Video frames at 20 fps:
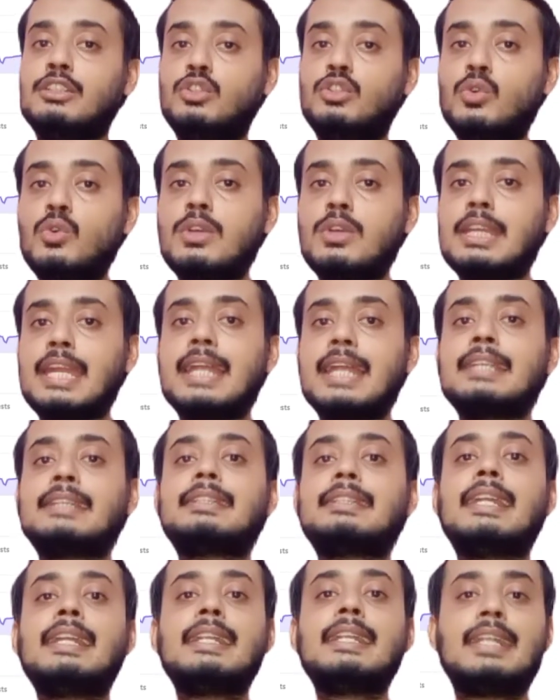and you
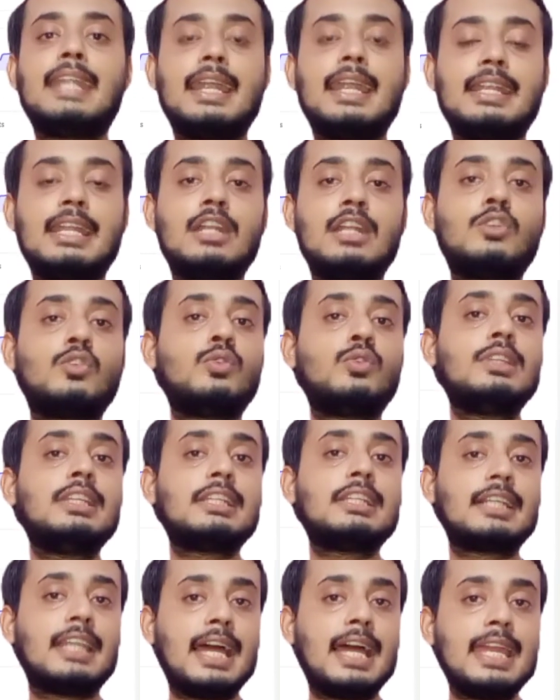can send data
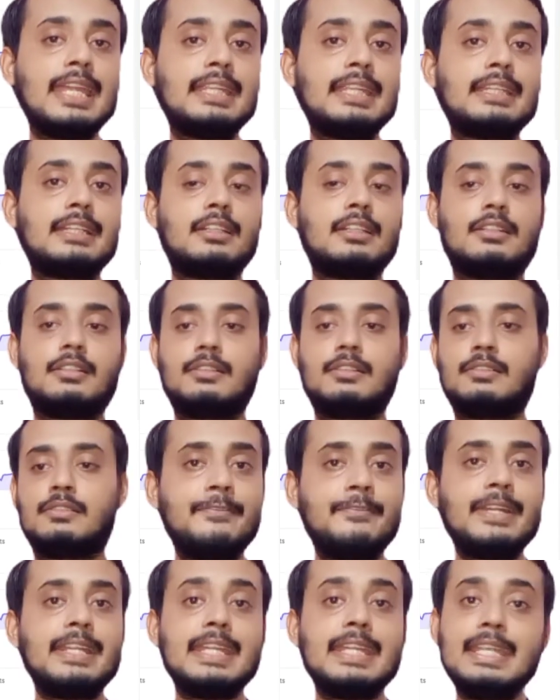to the client
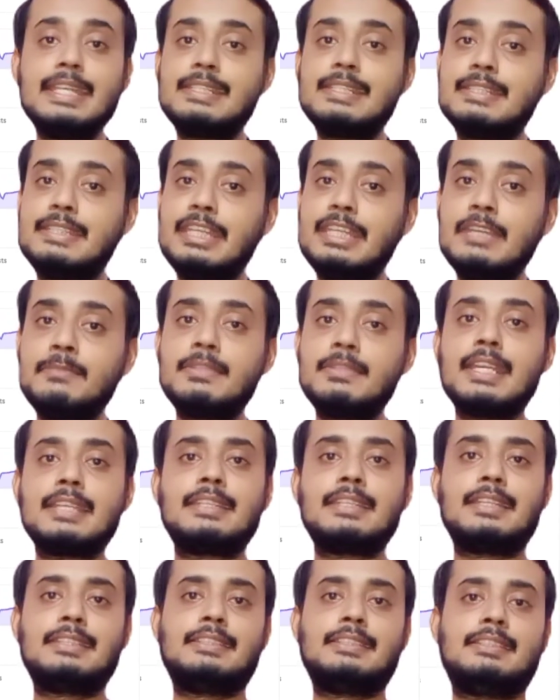whenever it's
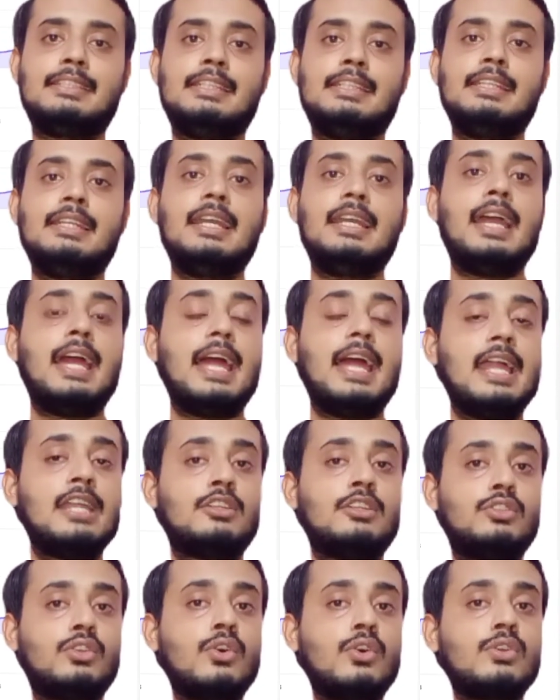deemed necessary.
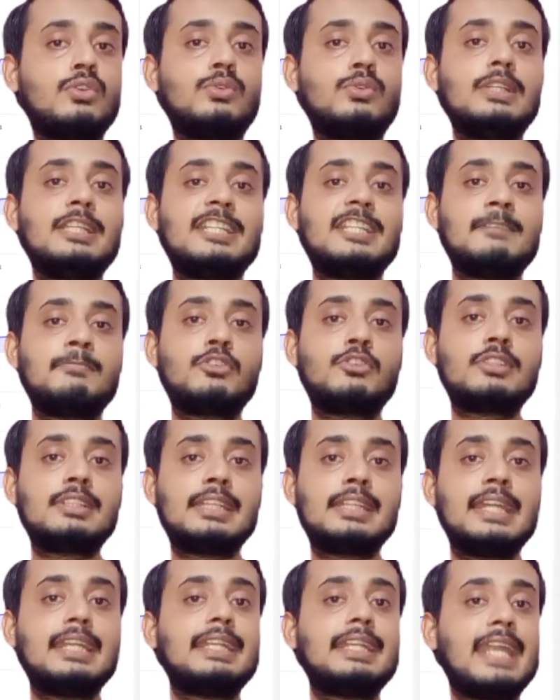And so to the
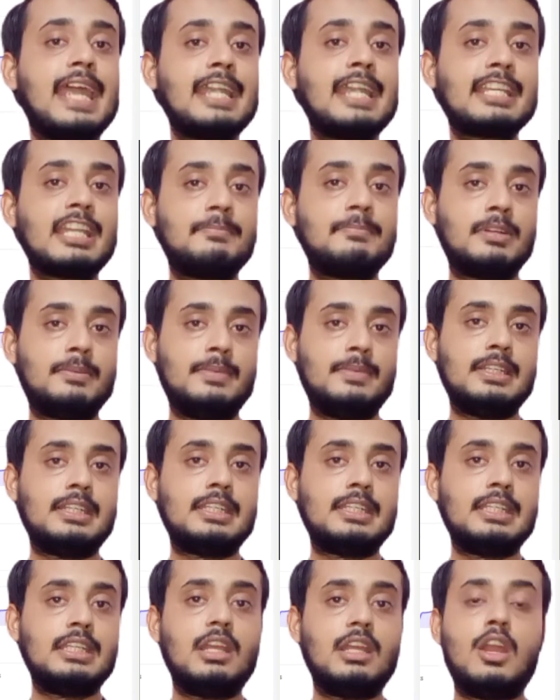demonstrate that
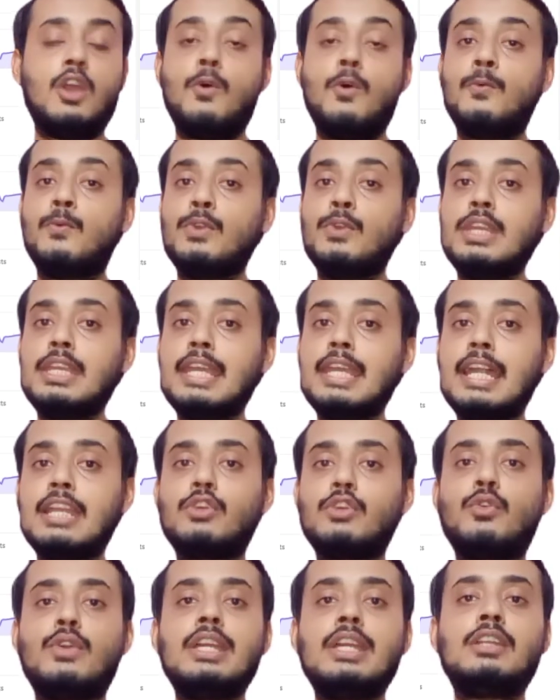capability,
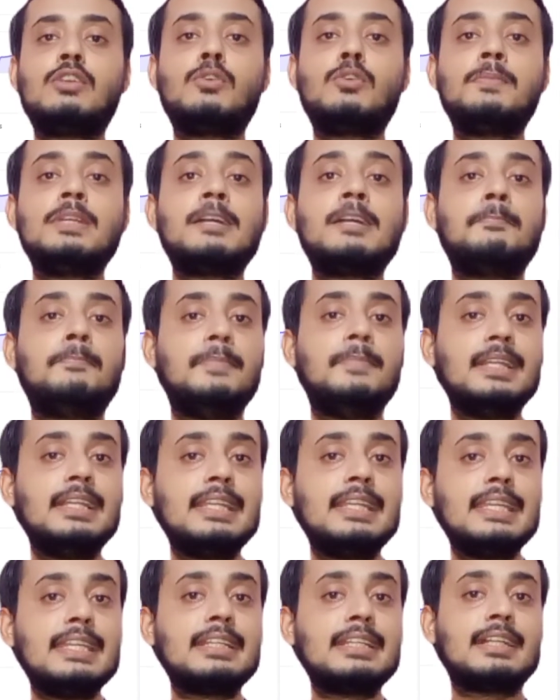we are going to be a
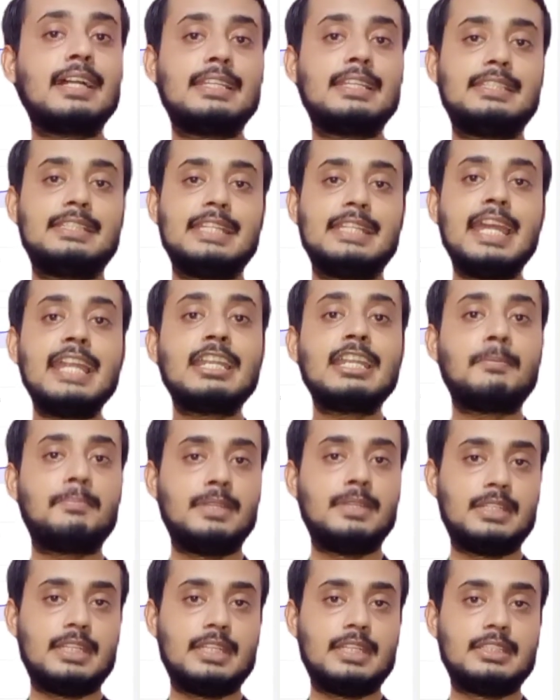building a
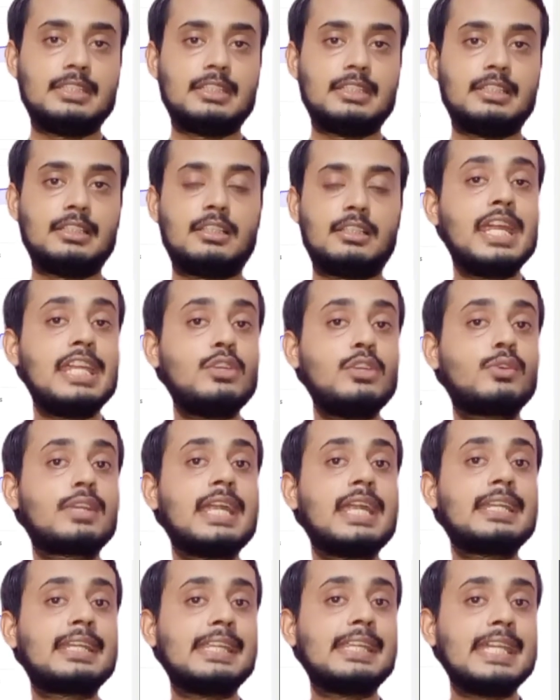chat application where
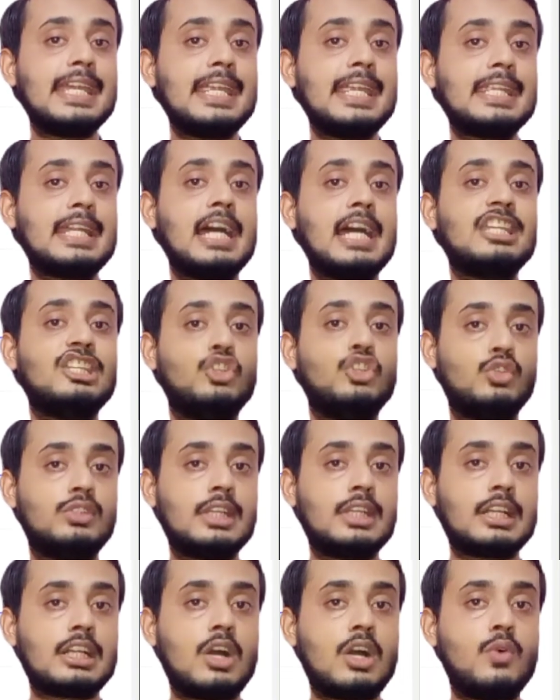you can create a
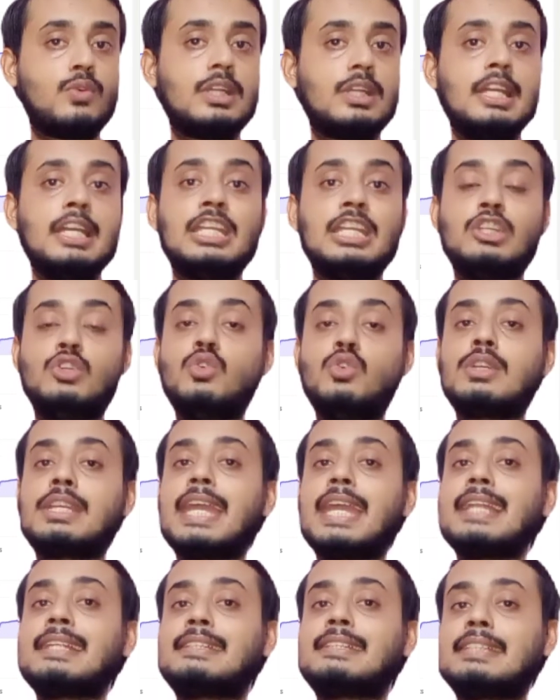user account.
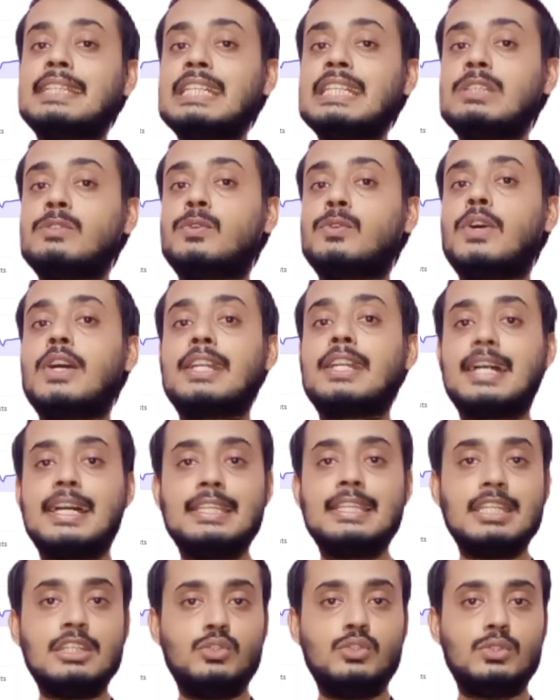You can search
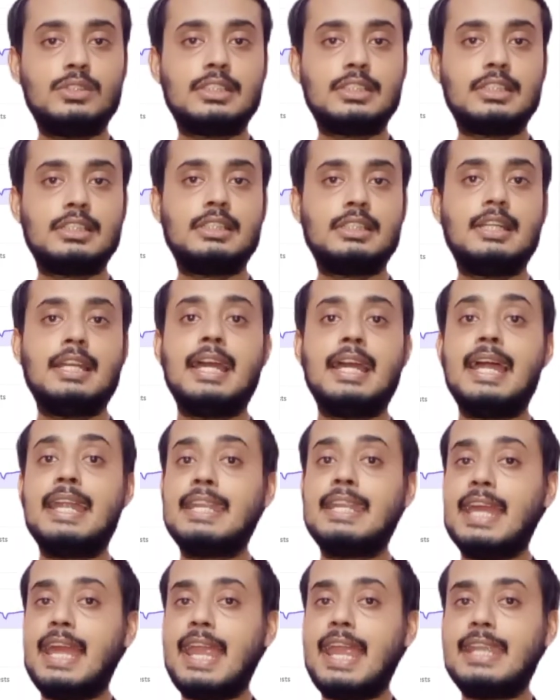for other user
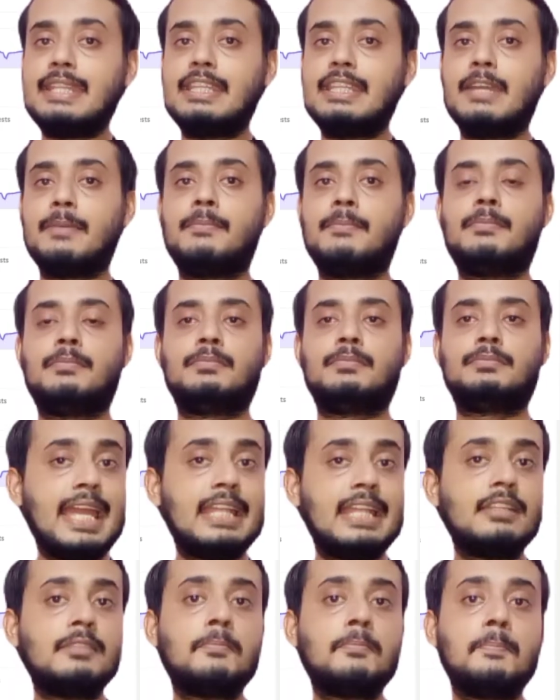and add them and
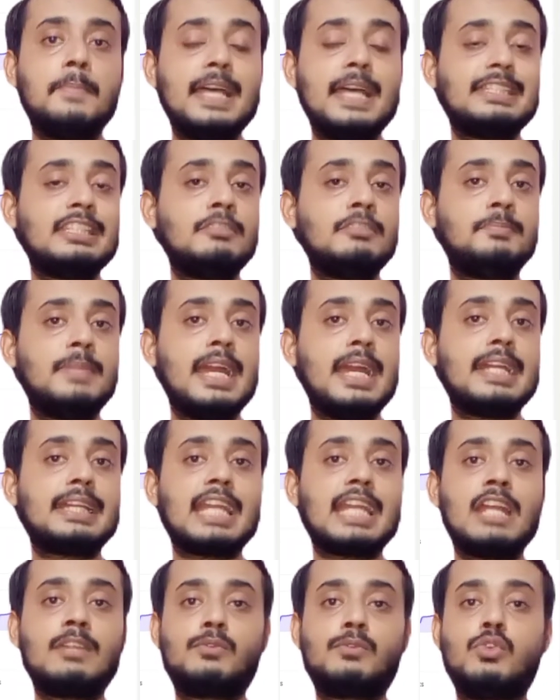then message
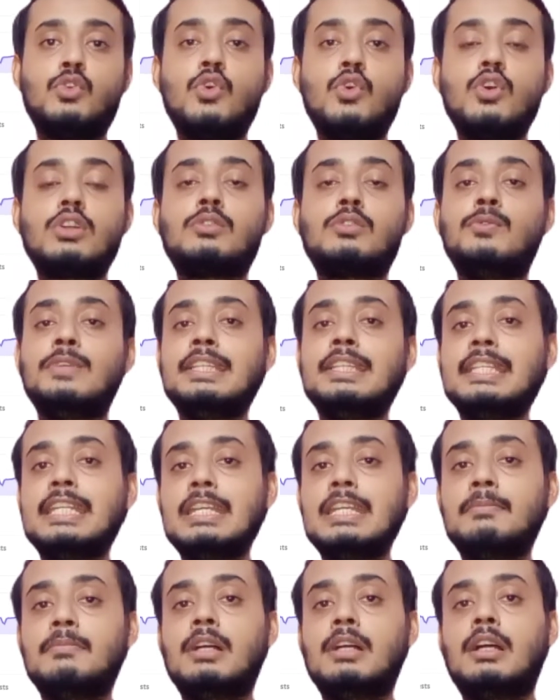back and forth
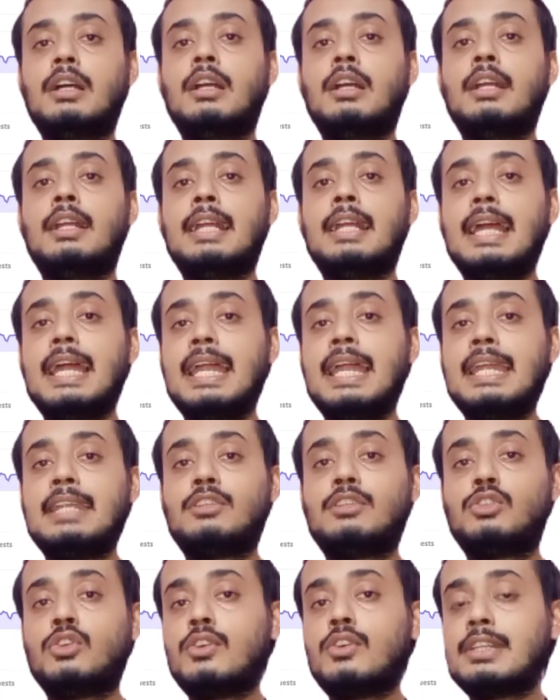with him,
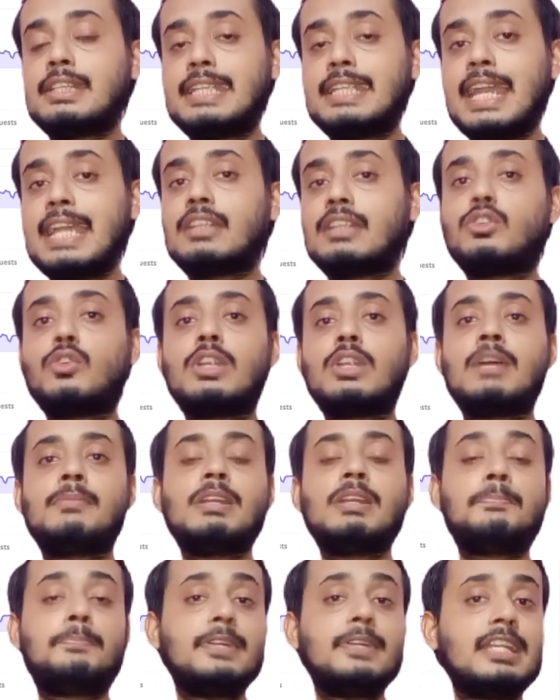and so that's
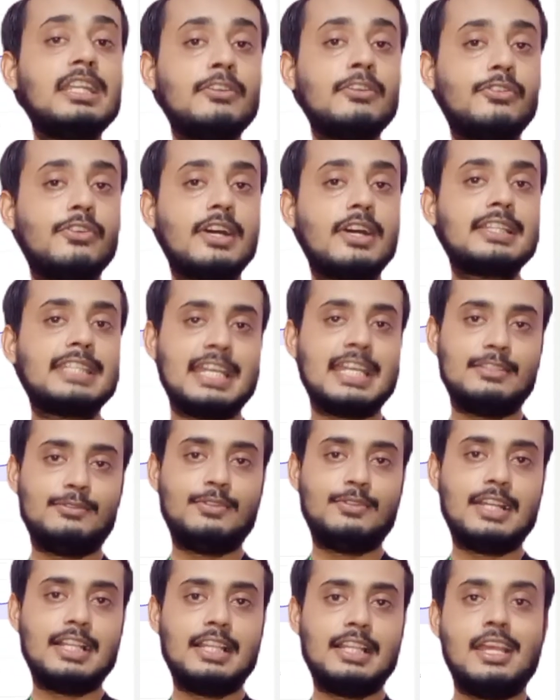gonna be a pretty fun
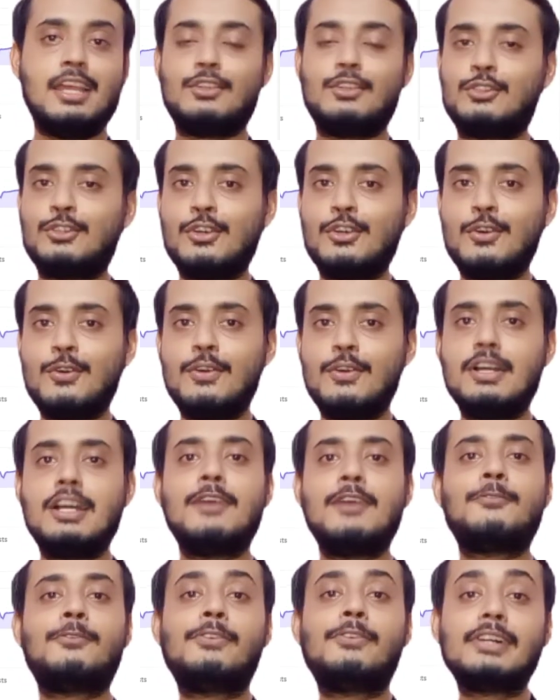as well.
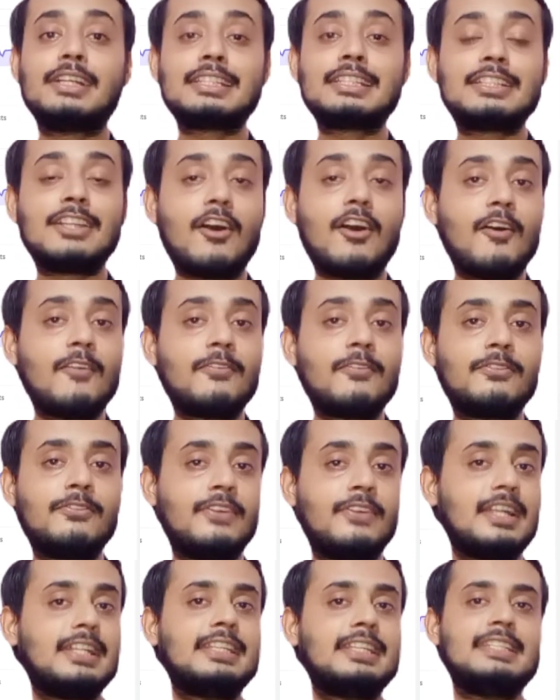So first
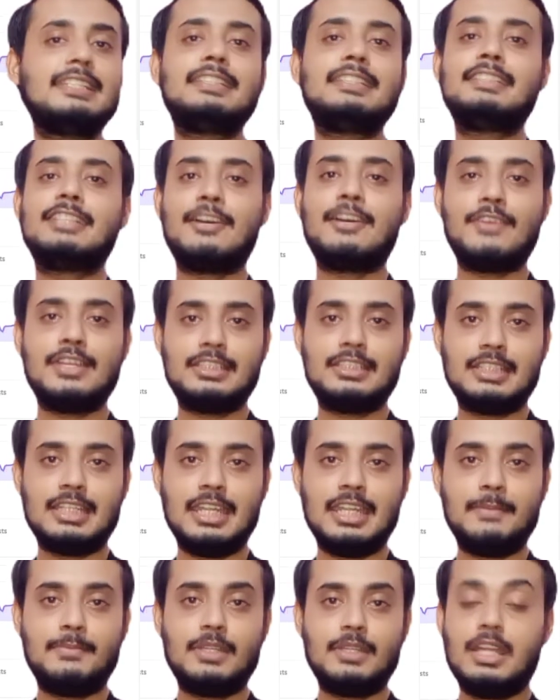off, what is
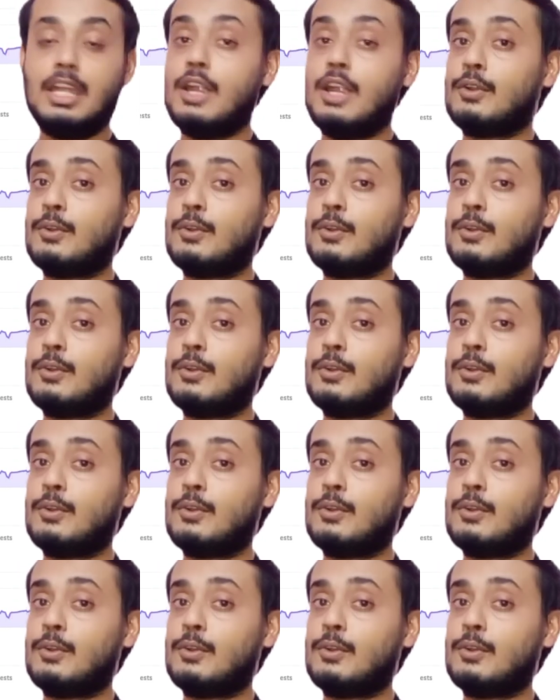JavaScript?